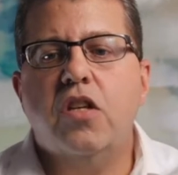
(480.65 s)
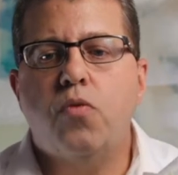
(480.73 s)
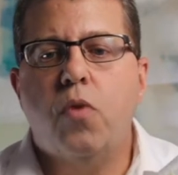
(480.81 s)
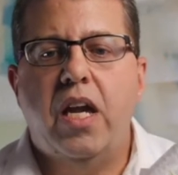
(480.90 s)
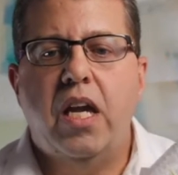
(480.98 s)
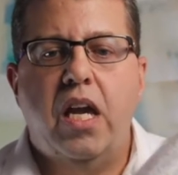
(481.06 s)

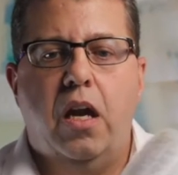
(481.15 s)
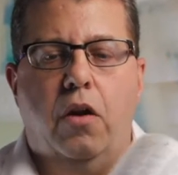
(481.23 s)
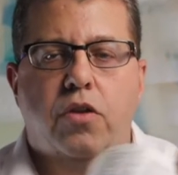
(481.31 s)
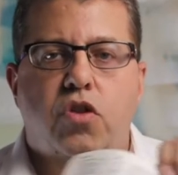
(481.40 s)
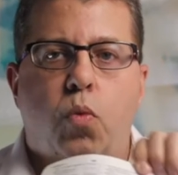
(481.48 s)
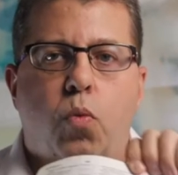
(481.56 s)
right here
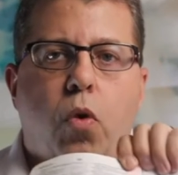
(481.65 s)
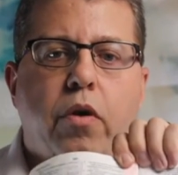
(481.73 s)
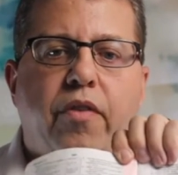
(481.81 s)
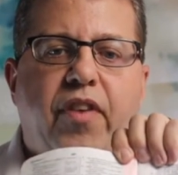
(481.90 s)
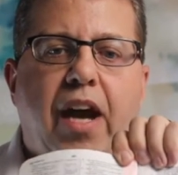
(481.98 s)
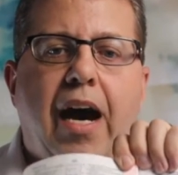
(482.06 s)
is the word
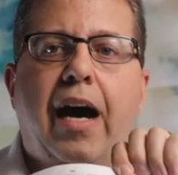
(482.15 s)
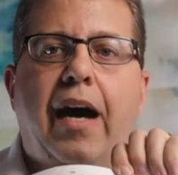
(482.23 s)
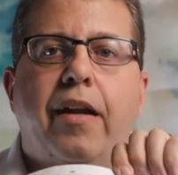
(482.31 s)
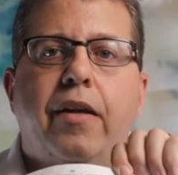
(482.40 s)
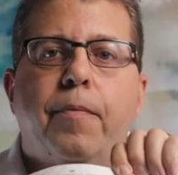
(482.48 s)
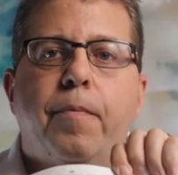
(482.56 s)
of God,
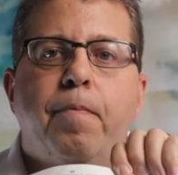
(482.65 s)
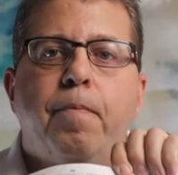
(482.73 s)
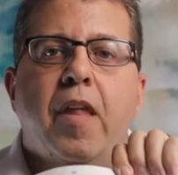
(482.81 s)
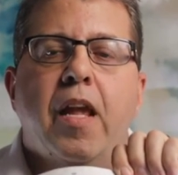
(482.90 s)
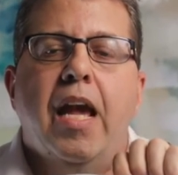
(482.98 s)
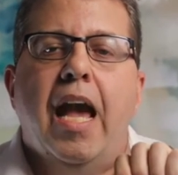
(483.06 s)

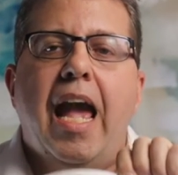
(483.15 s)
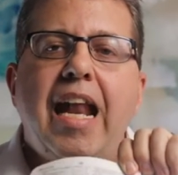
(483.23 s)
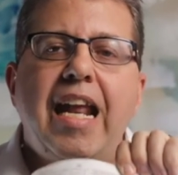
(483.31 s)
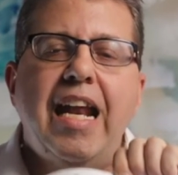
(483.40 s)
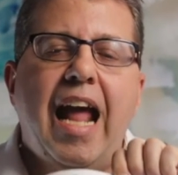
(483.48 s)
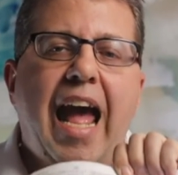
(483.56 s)
and
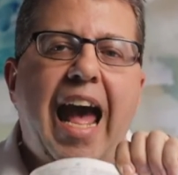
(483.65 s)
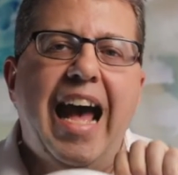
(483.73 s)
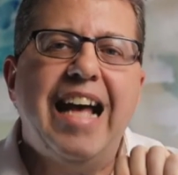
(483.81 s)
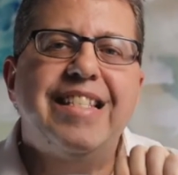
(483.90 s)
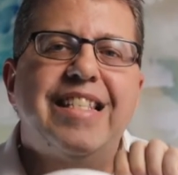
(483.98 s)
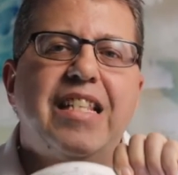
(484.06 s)
it
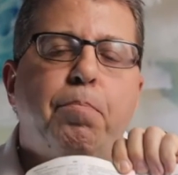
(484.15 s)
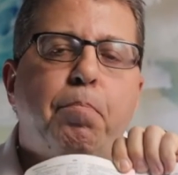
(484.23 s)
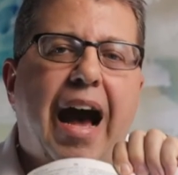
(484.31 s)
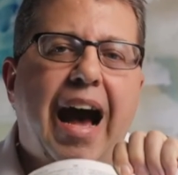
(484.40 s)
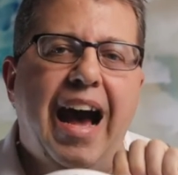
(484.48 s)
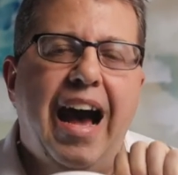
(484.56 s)
has the
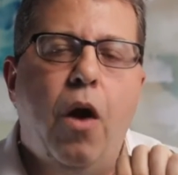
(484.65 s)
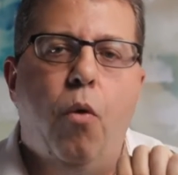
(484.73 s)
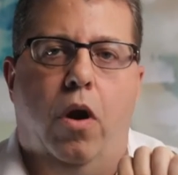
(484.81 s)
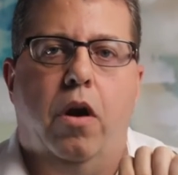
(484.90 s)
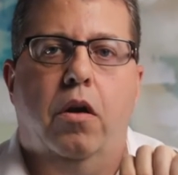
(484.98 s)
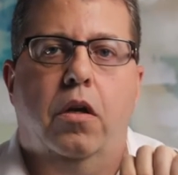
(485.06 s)

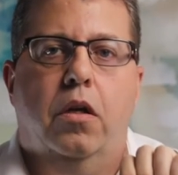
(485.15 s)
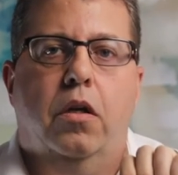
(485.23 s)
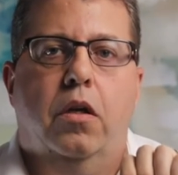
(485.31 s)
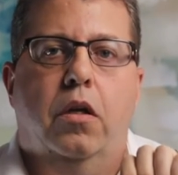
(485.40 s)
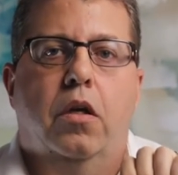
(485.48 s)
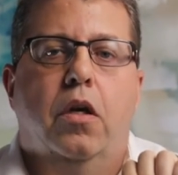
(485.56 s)
power
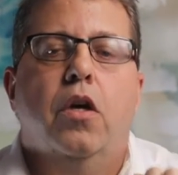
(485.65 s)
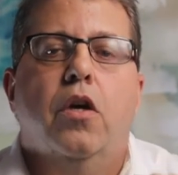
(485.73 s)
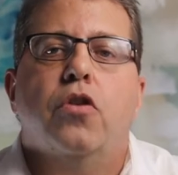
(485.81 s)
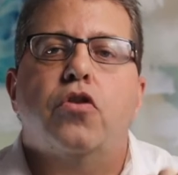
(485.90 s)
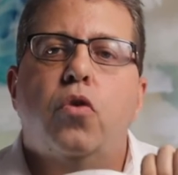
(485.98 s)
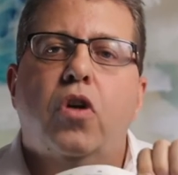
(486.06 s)

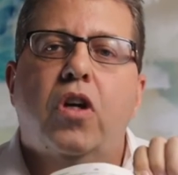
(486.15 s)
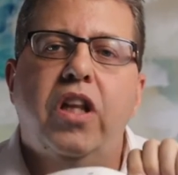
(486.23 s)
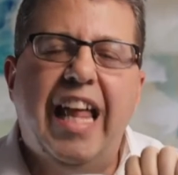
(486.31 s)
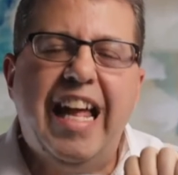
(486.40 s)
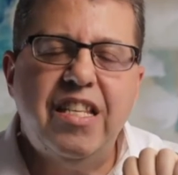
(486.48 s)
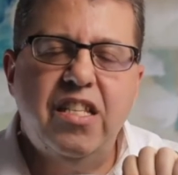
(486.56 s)
to
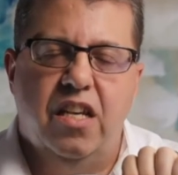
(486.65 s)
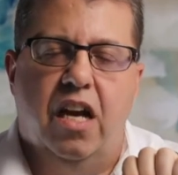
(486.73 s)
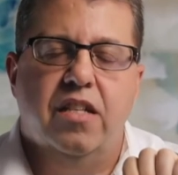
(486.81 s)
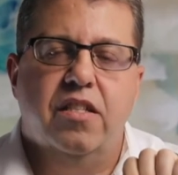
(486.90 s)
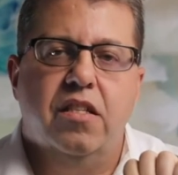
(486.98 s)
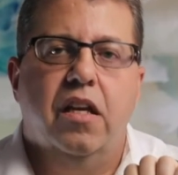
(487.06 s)
cleanse
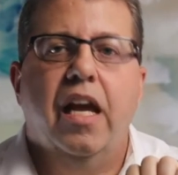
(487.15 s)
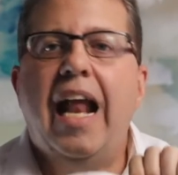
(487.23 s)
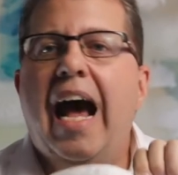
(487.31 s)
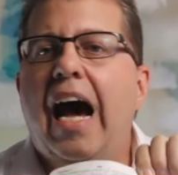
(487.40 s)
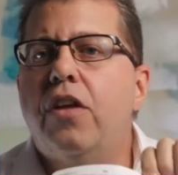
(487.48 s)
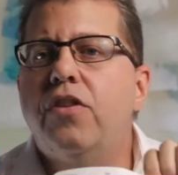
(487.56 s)
us. And
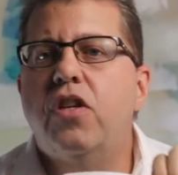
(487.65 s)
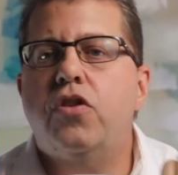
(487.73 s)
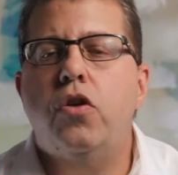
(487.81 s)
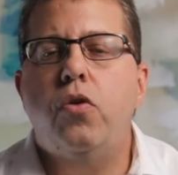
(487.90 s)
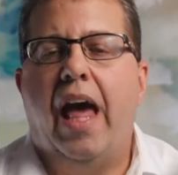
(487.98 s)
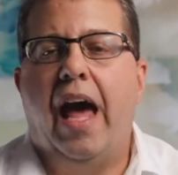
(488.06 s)
how does it
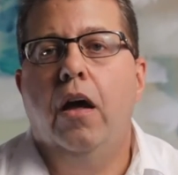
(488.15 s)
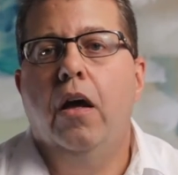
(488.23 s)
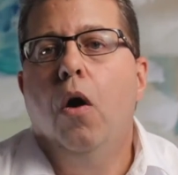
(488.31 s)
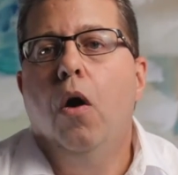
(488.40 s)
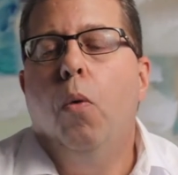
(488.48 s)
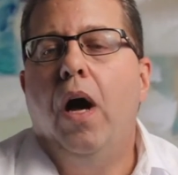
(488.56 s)
do that?
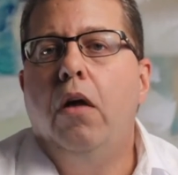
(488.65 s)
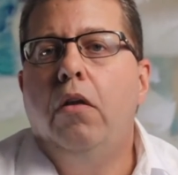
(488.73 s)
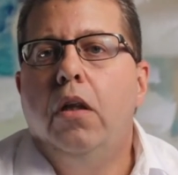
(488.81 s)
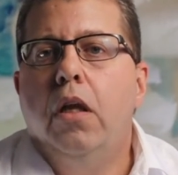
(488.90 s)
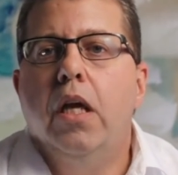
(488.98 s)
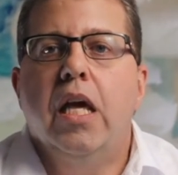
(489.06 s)
Well,
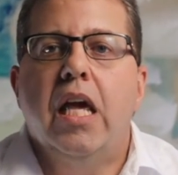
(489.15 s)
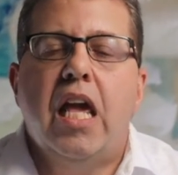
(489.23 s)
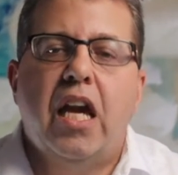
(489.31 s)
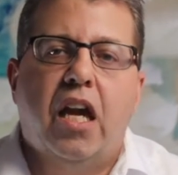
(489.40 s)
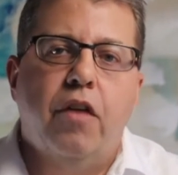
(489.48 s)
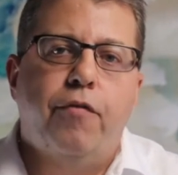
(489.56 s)

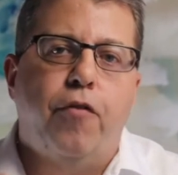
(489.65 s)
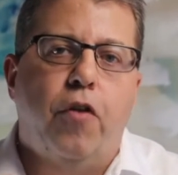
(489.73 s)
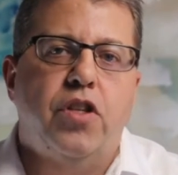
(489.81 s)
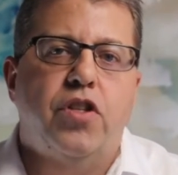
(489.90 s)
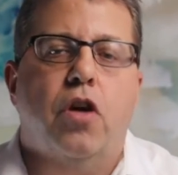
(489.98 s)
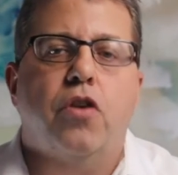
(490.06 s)
it
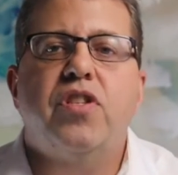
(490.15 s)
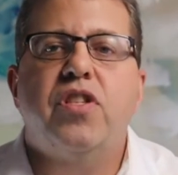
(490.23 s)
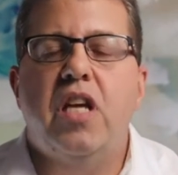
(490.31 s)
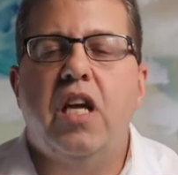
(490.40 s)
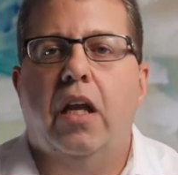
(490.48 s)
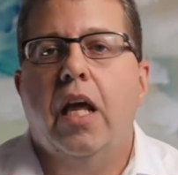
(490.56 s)
confronts our
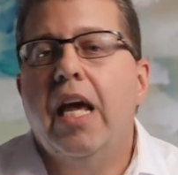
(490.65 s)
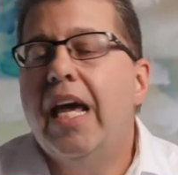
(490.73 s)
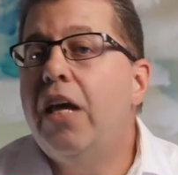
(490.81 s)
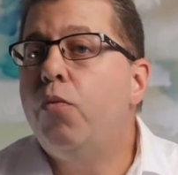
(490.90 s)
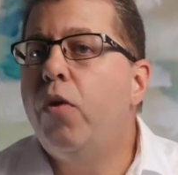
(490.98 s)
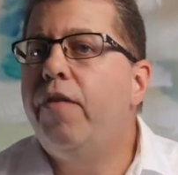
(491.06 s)
sin.
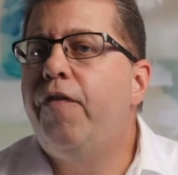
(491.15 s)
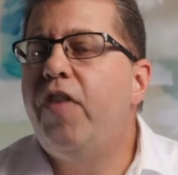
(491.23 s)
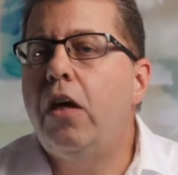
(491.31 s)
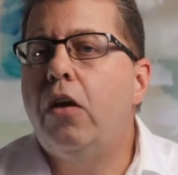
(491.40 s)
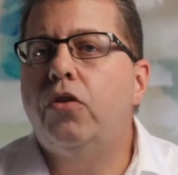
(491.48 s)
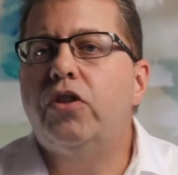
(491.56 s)
It
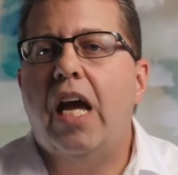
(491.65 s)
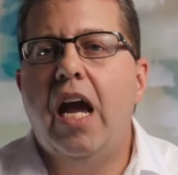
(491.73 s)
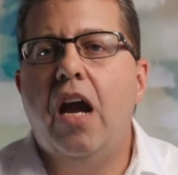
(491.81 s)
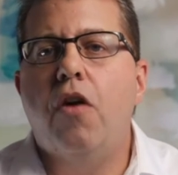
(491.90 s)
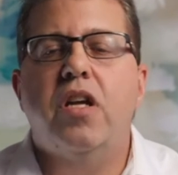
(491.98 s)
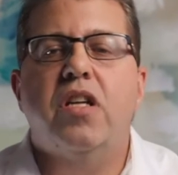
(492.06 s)
reveals
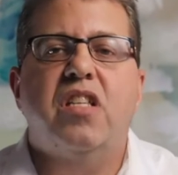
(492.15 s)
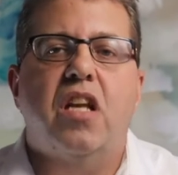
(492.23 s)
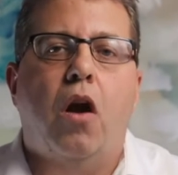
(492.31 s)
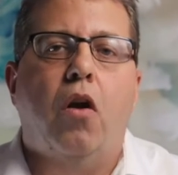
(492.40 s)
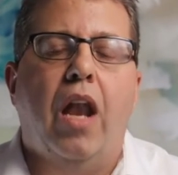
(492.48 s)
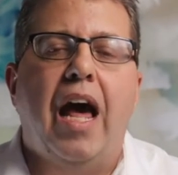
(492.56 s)
areas in
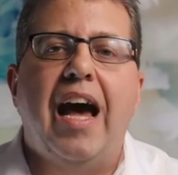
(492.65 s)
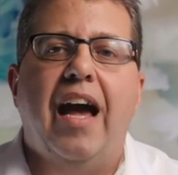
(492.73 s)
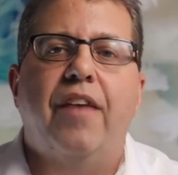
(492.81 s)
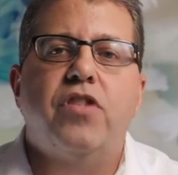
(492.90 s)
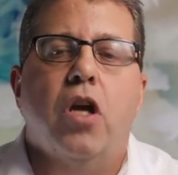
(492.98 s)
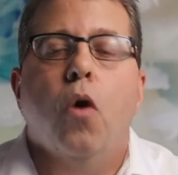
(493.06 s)
our
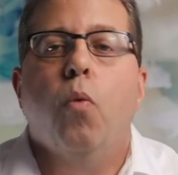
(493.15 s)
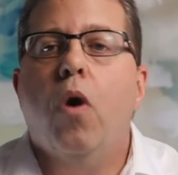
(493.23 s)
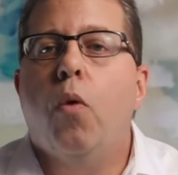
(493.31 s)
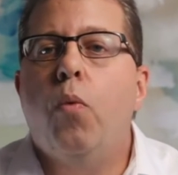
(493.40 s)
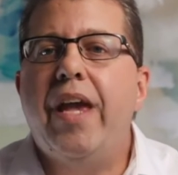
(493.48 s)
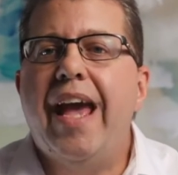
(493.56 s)
lives where
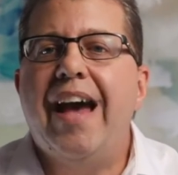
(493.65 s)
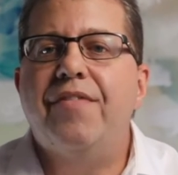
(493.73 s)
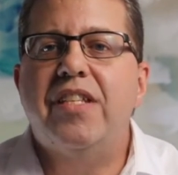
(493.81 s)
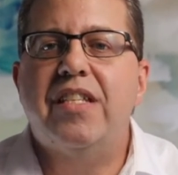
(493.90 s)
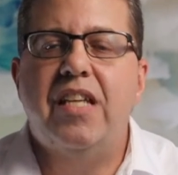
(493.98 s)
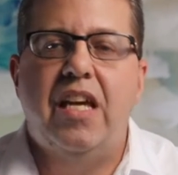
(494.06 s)
we have
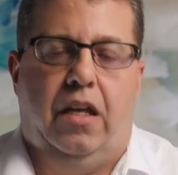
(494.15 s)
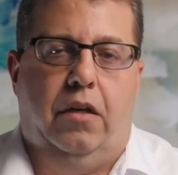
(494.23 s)
sin.